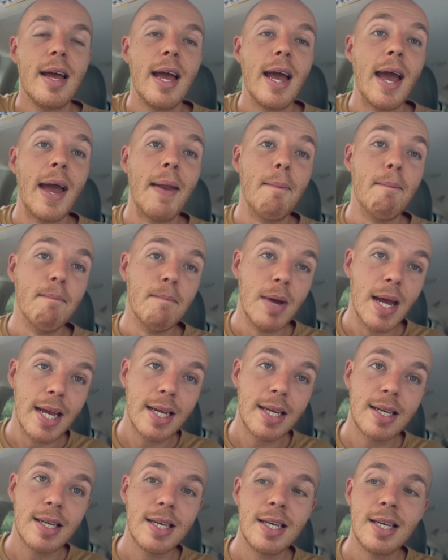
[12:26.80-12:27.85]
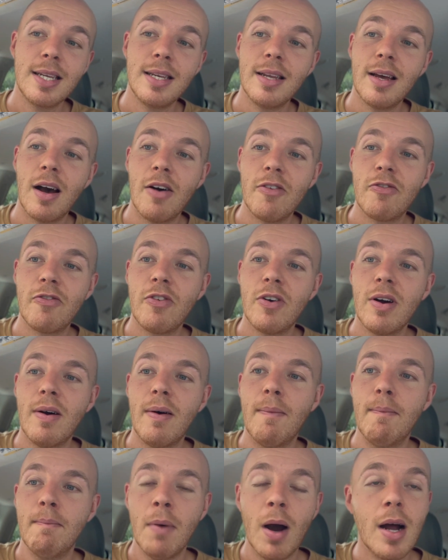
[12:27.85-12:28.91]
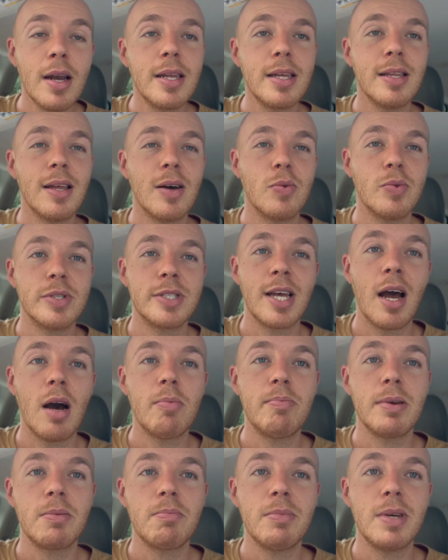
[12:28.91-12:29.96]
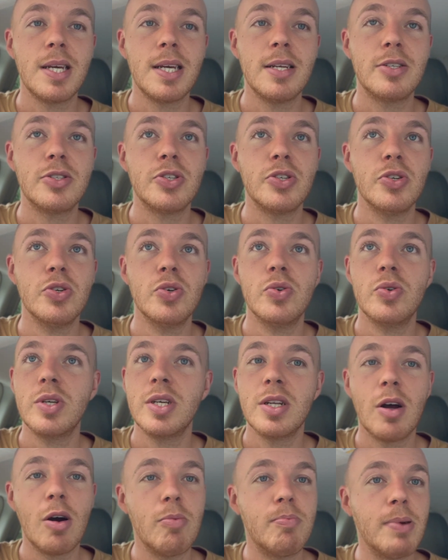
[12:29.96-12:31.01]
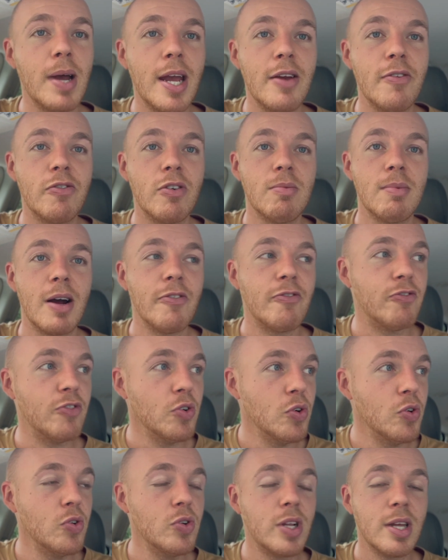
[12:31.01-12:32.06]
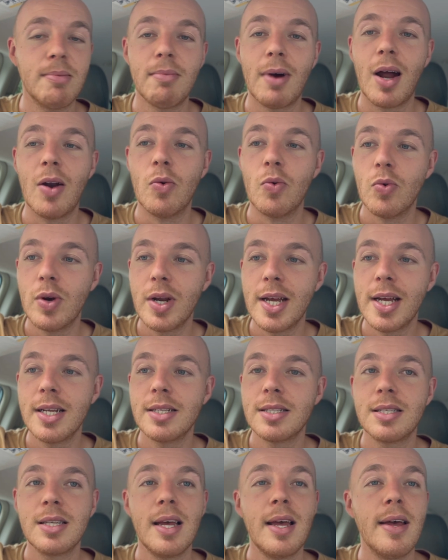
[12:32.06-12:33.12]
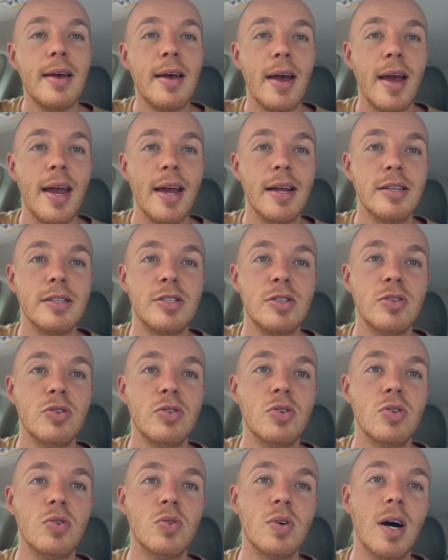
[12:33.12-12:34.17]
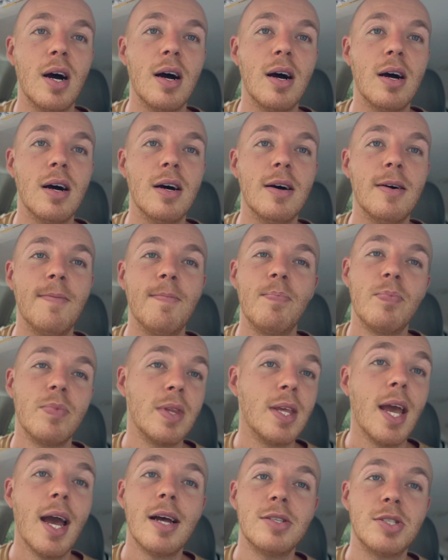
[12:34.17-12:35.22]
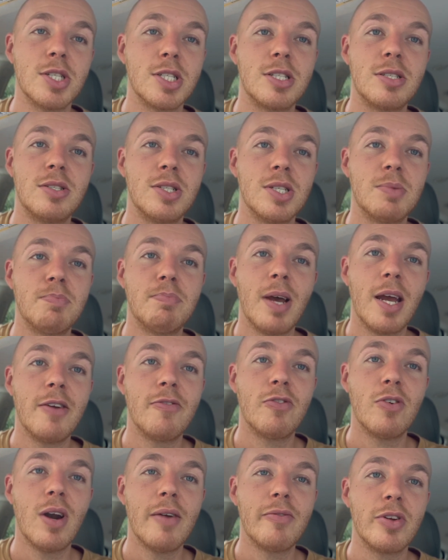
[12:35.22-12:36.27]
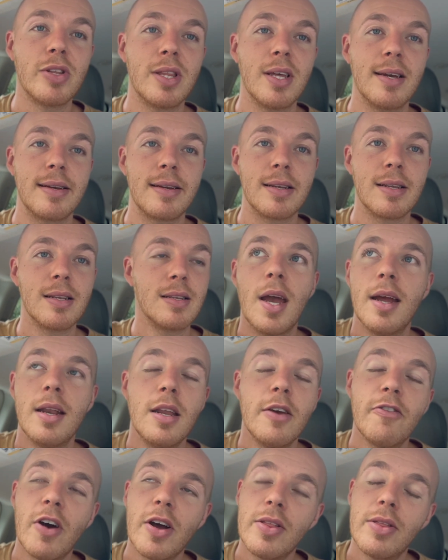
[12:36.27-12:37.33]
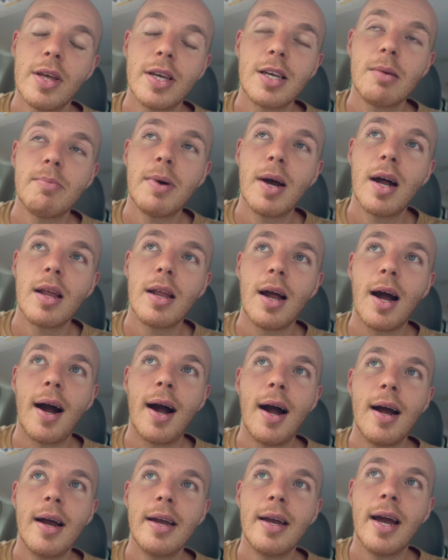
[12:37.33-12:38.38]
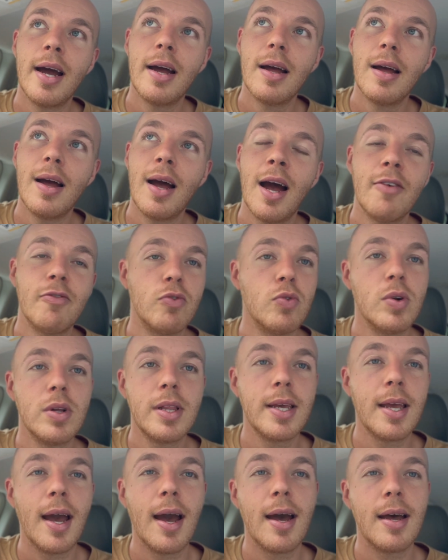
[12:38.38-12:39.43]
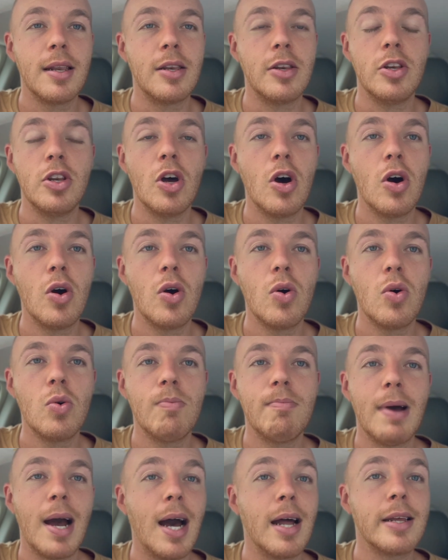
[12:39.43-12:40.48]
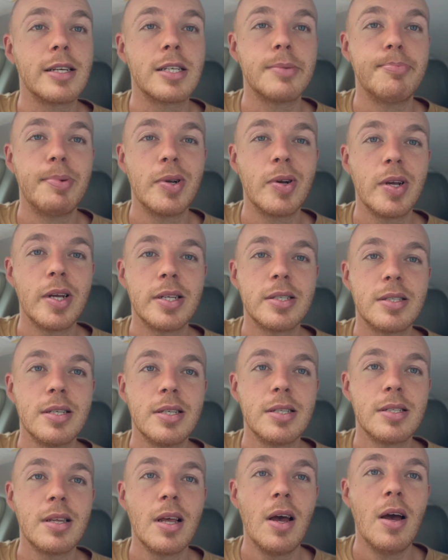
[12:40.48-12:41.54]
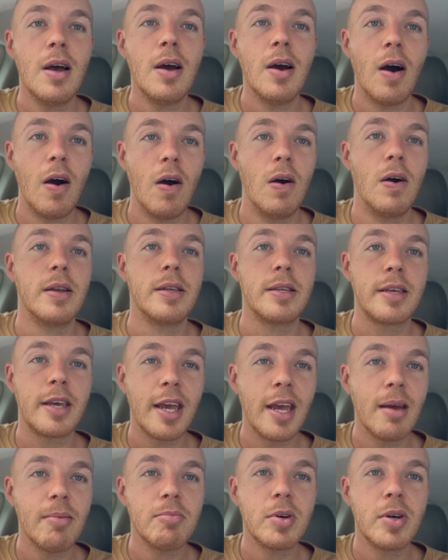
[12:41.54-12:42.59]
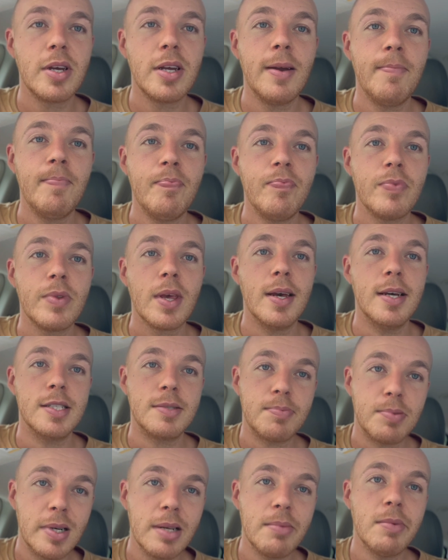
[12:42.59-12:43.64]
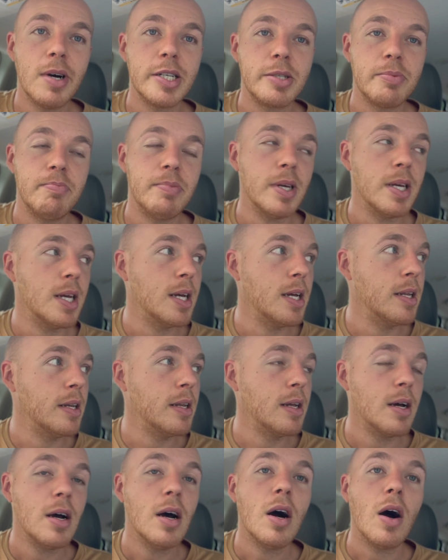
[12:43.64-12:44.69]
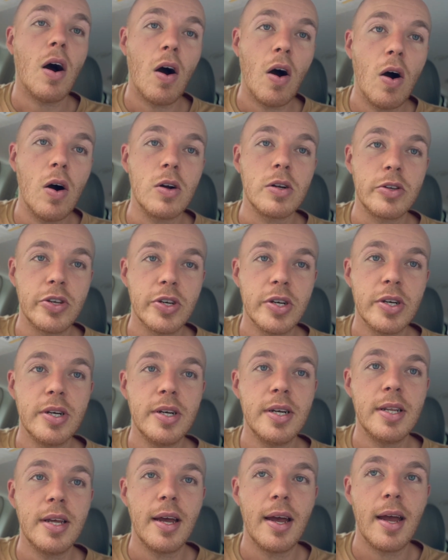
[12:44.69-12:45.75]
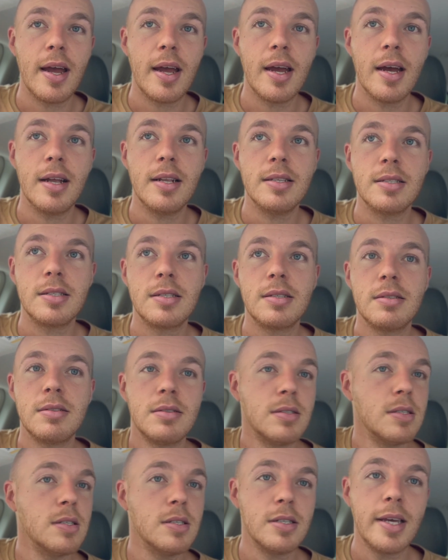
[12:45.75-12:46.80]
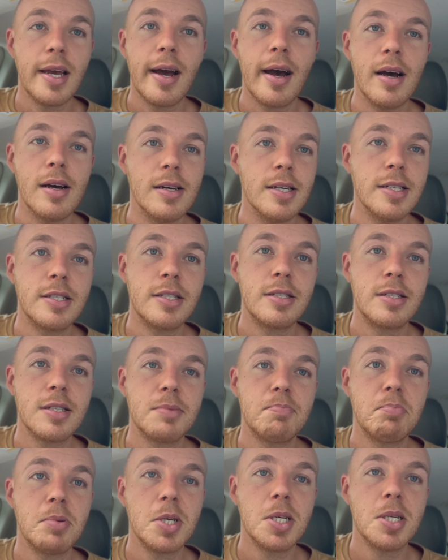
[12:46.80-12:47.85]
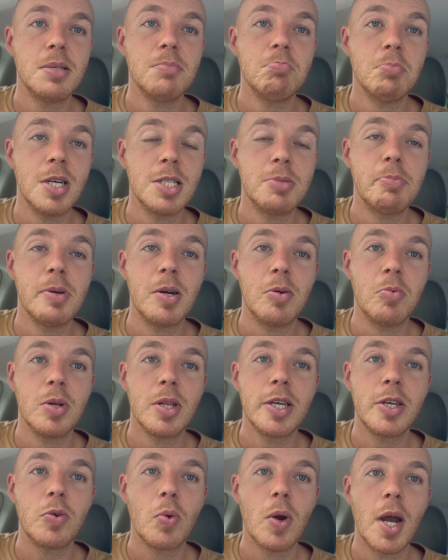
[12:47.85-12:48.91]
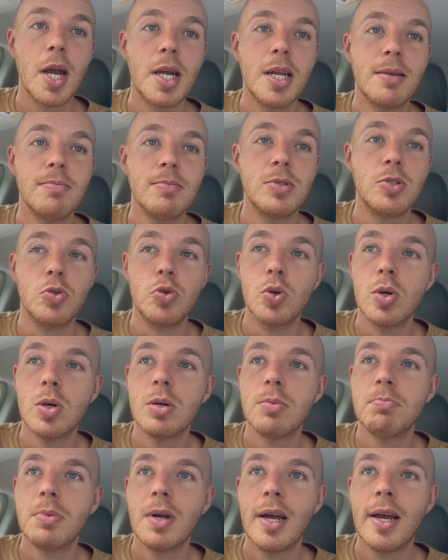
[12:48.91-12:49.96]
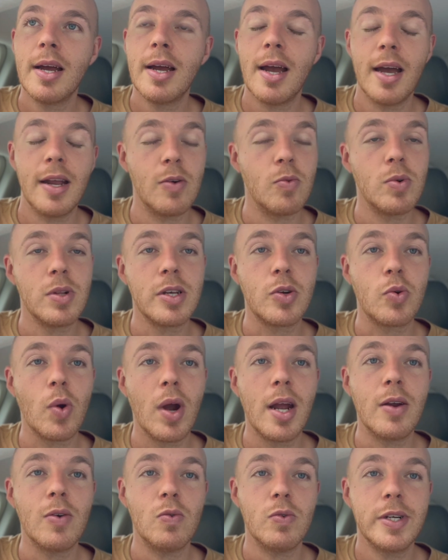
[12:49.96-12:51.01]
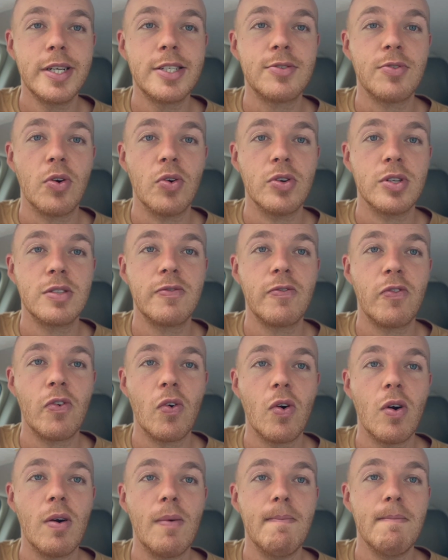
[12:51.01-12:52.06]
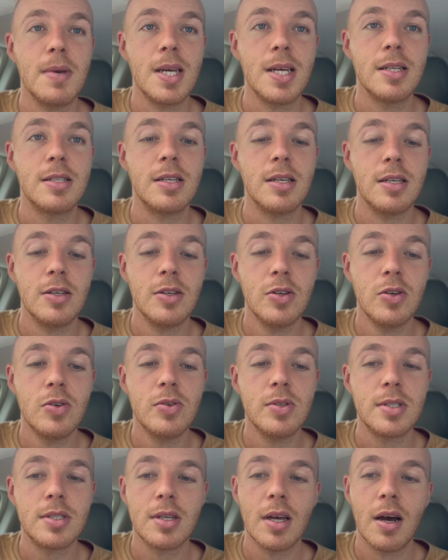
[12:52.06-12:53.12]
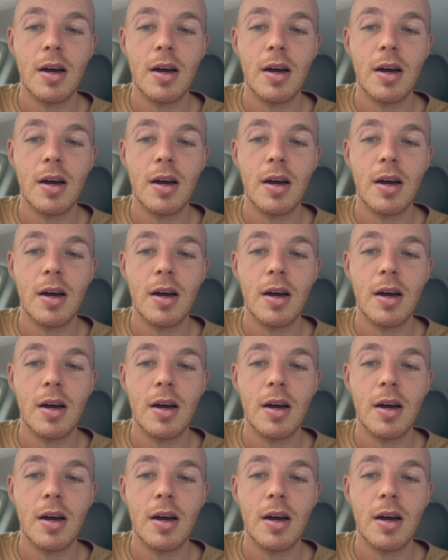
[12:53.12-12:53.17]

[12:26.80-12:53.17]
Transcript: and make enough money that was helping me to, pay for my food and my rent, and to, just pay for everything. And if I think about it, I have really had no bad experiences on Cambly. It's pretty much been all good, and it's been a really great tool and a really great resource for me to use